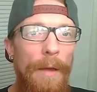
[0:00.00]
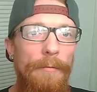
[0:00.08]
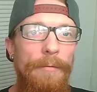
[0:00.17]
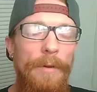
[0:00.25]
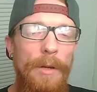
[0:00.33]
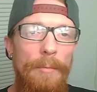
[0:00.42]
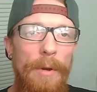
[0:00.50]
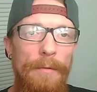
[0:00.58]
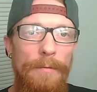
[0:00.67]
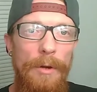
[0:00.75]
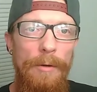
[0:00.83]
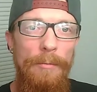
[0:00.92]
I'm freaking
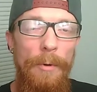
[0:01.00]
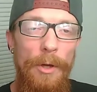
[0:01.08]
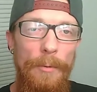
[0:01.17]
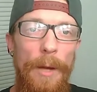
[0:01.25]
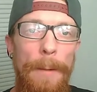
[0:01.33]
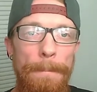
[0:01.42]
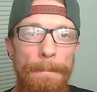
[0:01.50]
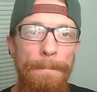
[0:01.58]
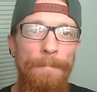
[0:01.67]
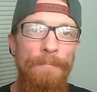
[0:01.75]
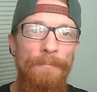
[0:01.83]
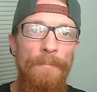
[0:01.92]
brain fart. Well, anyway,
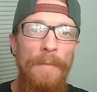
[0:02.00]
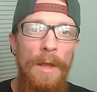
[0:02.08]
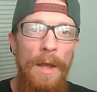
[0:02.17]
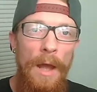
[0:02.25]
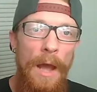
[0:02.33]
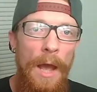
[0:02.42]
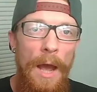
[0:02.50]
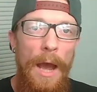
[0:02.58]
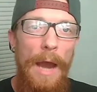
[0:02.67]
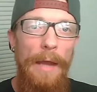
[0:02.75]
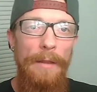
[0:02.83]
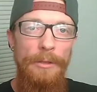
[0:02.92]

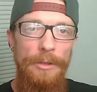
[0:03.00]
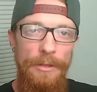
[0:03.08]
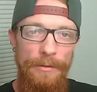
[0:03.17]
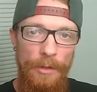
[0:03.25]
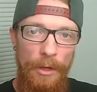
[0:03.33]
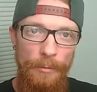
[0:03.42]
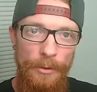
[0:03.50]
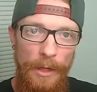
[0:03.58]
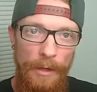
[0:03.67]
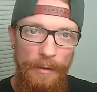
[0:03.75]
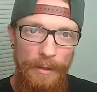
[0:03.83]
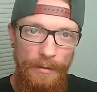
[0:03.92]
highly suggest I'm um,
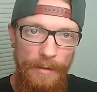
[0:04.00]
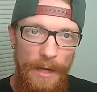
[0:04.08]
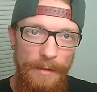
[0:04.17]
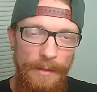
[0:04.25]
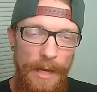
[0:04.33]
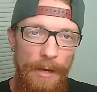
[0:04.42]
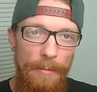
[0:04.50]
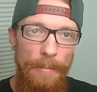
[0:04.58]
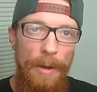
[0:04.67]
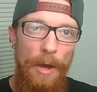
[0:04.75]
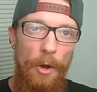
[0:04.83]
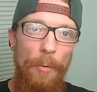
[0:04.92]
checking these guys out.
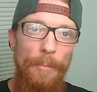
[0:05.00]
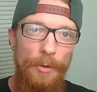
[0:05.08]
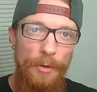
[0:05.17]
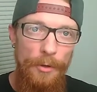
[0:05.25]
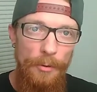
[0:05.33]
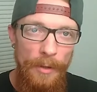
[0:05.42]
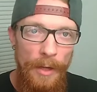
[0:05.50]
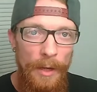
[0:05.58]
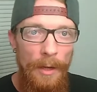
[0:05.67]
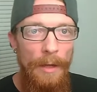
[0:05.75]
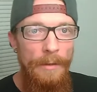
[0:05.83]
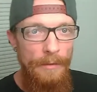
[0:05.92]
I hope you do.
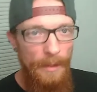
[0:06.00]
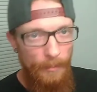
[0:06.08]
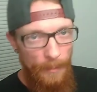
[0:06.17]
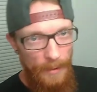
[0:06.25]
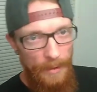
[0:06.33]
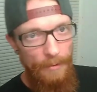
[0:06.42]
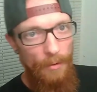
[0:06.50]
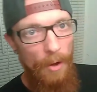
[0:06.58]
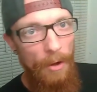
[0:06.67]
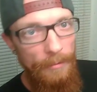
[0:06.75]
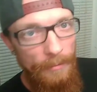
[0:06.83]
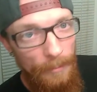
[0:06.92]
Chesapeake is an
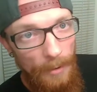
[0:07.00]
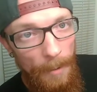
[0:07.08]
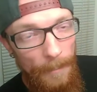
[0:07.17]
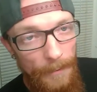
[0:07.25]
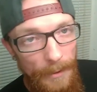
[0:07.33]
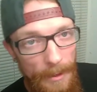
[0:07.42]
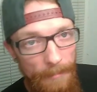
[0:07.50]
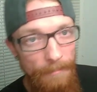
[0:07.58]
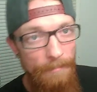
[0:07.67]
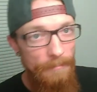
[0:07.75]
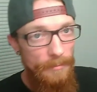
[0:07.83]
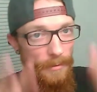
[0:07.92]
awesome company.
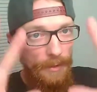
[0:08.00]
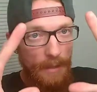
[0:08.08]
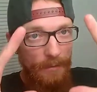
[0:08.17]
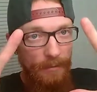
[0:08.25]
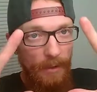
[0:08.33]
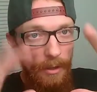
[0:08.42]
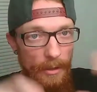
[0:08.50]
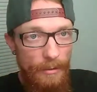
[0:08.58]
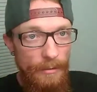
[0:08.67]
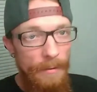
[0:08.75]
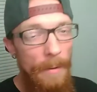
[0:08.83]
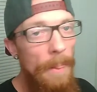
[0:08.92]
10
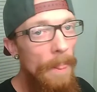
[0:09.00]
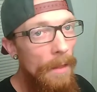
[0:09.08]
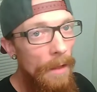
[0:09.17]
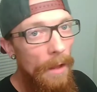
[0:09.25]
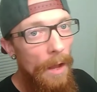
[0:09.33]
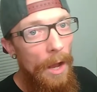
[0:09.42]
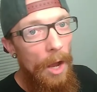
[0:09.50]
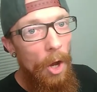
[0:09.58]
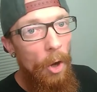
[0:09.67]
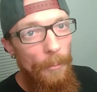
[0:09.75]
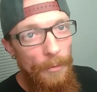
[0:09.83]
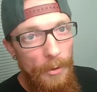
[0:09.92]
stars.
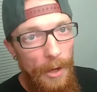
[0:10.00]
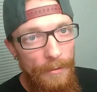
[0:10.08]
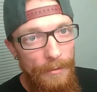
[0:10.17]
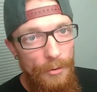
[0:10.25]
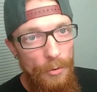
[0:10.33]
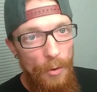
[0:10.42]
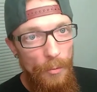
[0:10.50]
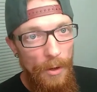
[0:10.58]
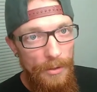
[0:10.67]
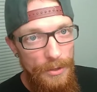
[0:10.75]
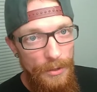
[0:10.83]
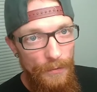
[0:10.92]
I hope you guys enjoyed
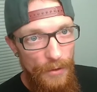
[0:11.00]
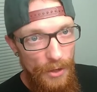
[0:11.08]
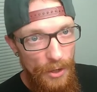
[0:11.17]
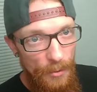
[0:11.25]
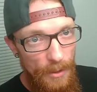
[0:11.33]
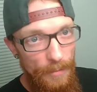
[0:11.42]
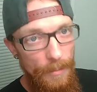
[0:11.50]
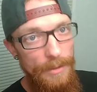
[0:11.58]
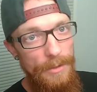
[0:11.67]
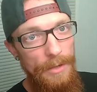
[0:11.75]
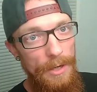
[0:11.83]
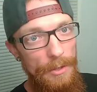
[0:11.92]
watching this video as much
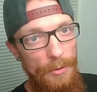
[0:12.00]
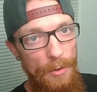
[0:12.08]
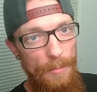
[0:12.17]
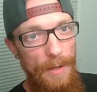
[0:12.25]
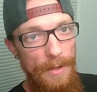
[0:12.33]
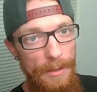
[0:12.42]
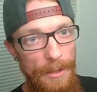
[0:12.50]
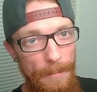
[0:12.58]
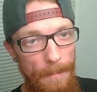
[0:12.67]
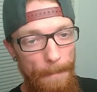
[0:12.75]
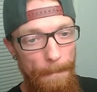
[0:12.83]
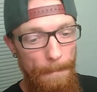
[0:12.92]
as I enjoyed making it.